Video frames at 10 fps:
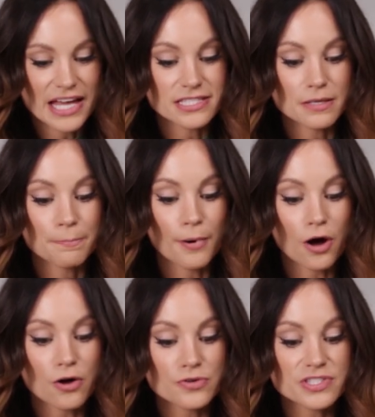as the
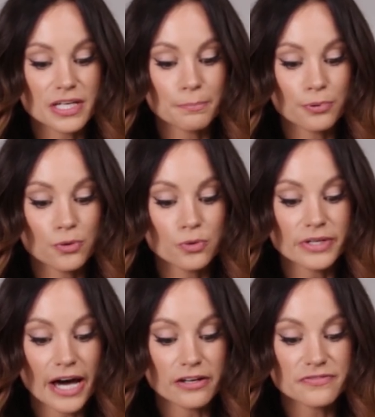balls get
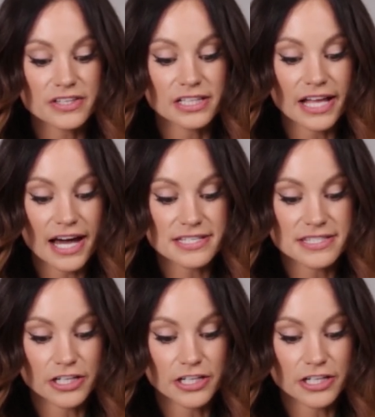pulled out of the glass,